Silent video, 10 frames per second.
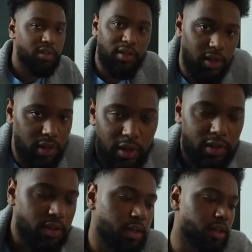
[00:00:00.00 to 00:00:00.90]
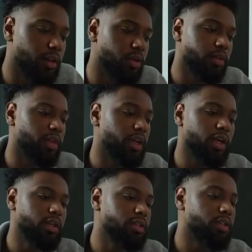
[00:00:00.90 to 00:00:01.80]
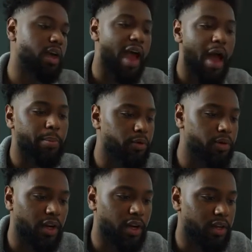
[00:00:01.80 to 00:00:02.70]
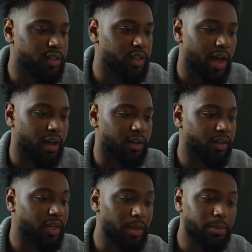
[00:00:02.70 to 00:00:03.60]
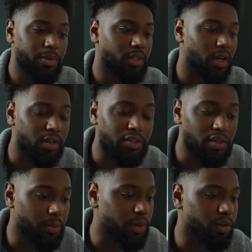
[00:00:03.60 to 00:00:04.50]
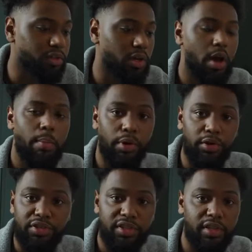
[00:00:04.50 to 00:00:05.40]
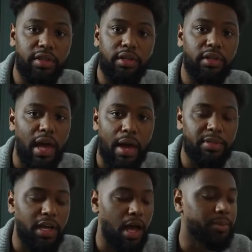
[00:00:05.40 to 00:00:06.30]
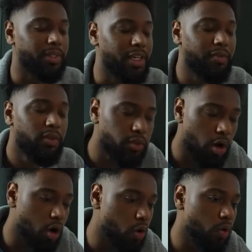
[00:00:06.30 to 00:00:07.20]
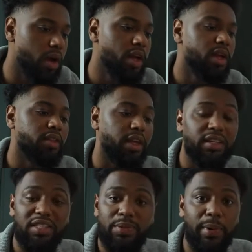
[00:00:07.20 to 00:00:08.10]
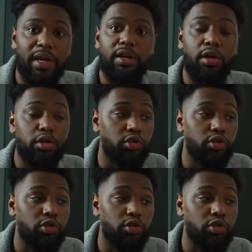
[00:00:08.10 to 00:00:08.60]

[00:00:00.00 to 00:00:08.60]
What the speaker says: See, it's the little things that Apple does that keeps customers purchasing their laptops, even though they could spend